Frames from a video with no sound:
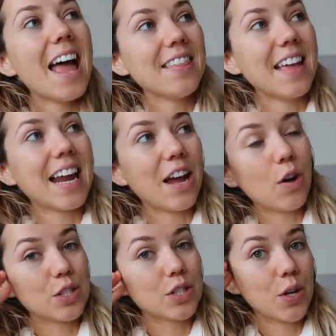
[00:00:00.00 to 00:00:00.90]
And then I
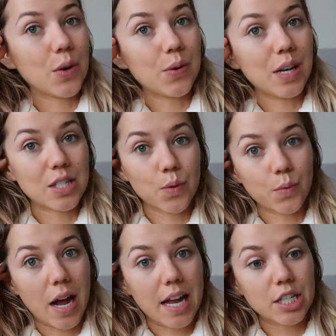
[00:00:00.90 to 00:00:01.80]
also need to
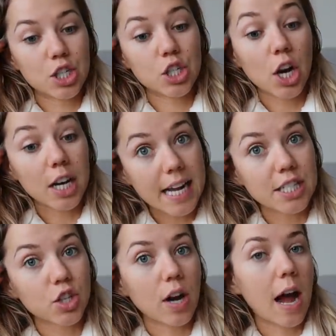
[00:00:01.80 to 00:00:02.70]
run to
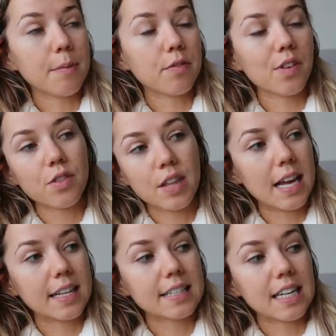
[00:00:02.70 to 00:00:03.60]
Target to grab a few
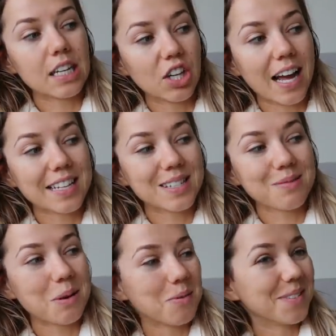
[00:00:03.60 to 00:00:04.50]
things and look at
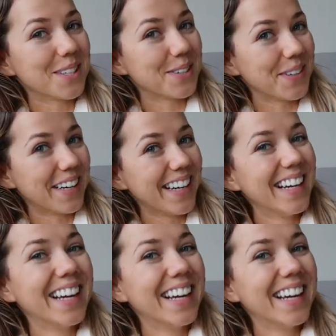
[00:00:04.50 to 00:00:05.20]
some home decor.